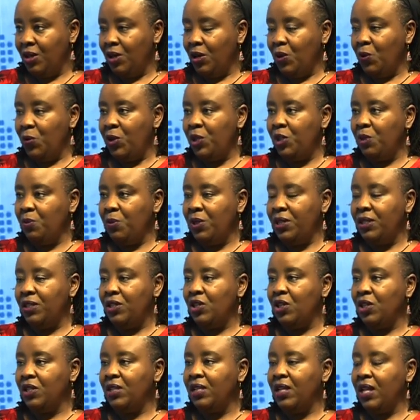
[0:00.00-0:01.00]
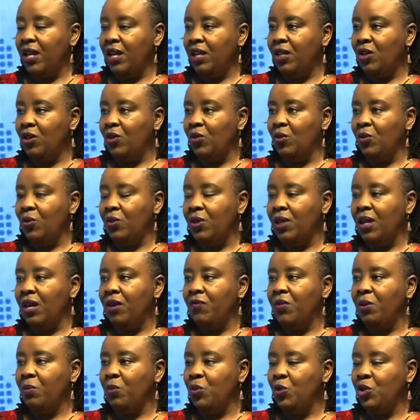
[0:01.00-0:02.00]
which means just like you, they have
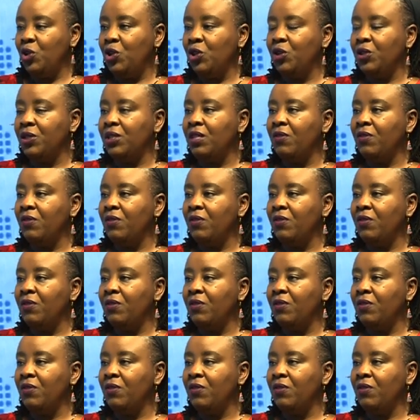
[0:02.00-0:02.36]
emotions,